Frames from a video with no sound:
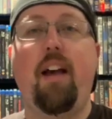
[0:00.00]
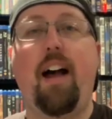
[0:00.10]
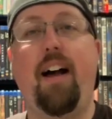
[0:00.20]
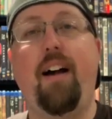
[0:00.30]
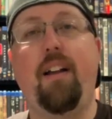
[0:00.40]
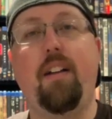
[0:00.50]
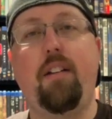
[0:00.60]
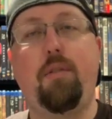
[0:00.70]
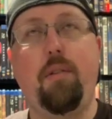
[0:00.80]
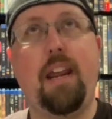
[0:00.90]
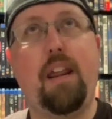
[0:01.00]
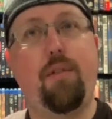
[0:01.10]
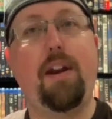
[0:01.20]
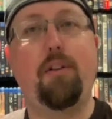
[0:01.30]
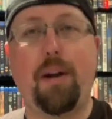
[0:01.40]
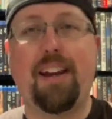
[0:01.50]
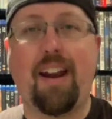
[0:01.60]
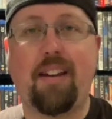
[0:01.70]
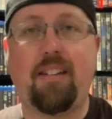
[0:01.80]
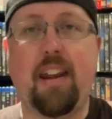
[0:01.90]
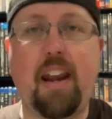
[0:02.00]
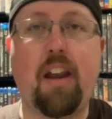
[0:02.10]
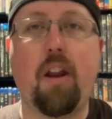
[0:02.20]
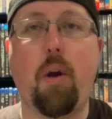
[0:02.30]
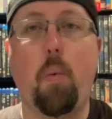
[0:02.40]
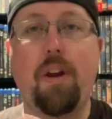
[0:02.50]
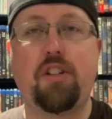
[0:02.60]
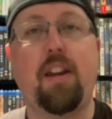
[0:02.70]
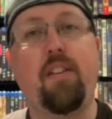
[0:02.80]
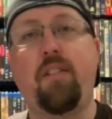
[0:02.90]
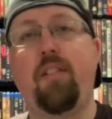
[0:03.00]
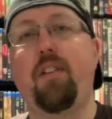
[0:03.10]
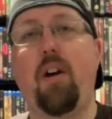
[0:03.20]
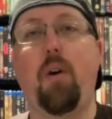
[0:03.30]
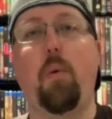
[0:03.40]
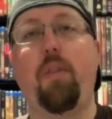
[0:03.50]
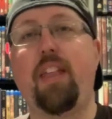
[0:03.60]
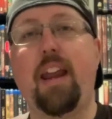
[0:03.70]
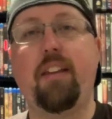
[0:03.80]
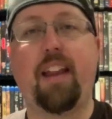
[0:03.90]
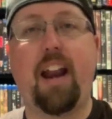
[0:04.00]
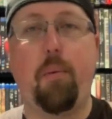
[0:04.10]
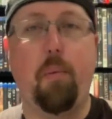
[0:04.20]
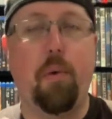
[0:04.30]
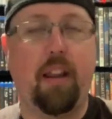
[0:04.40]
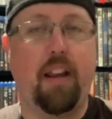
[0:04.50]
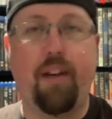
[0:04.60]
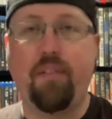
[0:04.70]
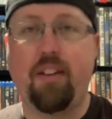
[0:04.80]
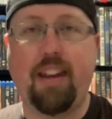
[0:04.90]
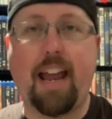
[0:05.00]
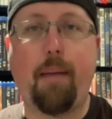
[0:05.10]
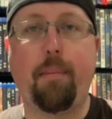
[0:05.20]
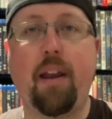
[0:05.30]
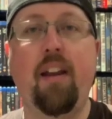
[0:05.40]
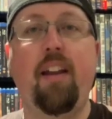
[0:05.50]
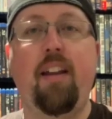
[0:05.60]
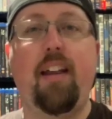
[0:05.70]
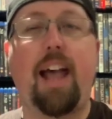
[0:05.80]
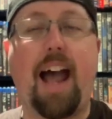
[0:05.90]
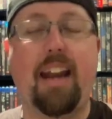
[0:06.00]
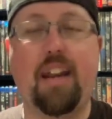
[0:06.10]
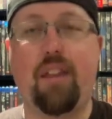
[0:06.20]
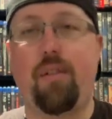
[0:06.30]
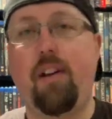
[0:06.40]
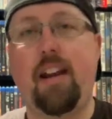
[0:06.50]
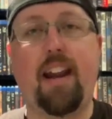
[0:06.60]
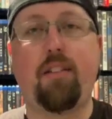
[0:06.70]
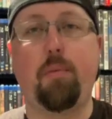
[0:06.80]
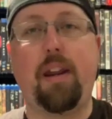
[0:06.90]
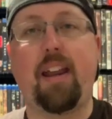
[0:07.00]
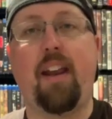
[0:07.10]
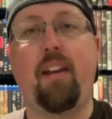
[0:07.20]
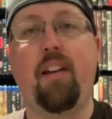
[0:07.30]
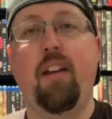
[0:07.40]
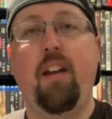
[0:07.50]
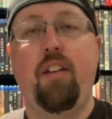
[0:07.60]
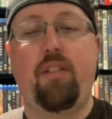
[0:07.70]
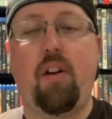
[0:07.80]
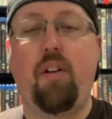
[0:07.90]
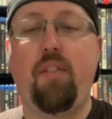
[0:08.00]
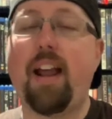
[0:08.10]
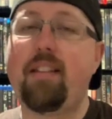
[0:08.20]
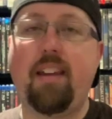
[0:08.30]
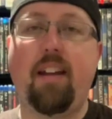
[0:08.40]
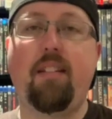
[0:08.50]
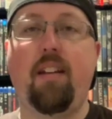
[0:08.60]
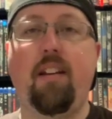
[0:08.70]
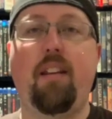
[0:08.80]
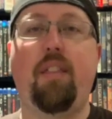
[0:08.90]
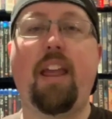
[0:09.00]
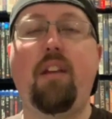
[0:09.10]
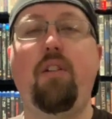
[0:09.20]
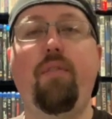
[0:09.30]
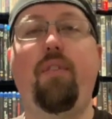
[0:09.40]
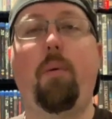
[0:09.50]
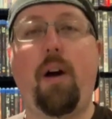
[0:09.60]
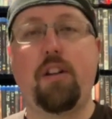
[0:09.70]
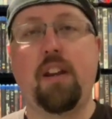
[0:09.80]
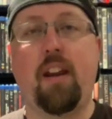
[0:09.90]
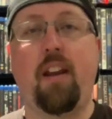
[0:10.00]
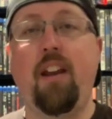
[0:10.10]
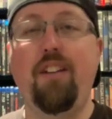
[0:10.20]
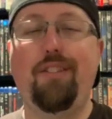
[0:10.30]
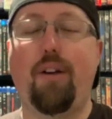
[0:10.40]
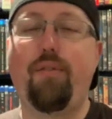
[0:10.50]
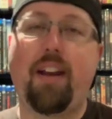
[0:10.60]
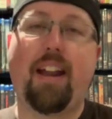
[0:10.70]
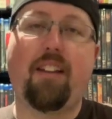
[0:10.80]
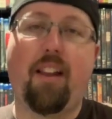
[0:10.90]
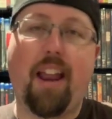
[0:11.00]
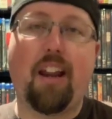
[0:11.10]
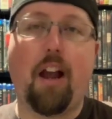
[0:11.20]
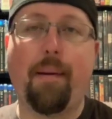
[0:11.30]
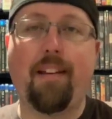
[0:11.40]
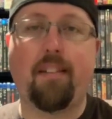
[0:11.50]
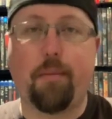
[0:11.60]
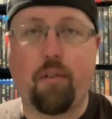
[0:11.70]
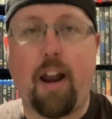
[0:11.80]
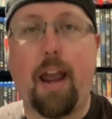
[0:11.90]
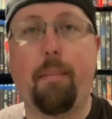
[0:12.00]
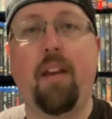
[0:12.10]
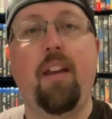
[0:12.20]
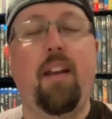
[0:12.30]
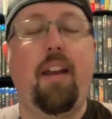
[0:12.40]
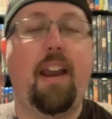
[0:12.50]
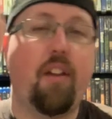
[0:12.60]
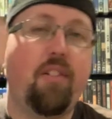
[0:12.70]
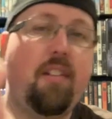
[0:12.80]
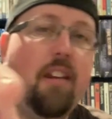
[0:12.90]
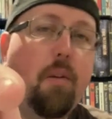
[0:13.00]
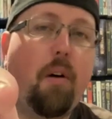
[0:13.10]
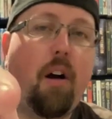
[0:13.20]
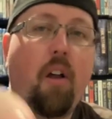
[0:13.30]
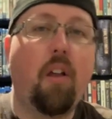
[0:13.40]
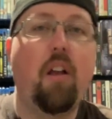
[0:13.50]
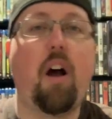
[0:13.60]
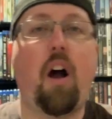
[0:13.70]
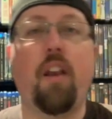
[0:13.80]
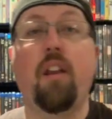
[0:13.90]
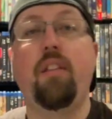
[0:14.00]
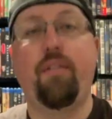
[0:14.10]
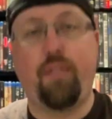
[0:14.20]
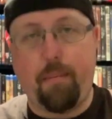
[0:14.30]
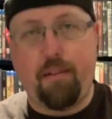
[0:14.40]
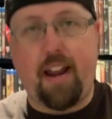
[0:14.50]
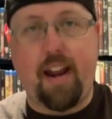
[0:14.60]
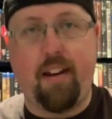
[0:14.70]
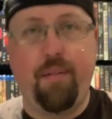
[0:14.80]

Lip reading: E3 2019 wishes. So things that I really love to see happen at E3 next weekend. So that's it. Thank you for watching. Don't forget to like, comment, and subscribe. And I'll see you all on the flip side.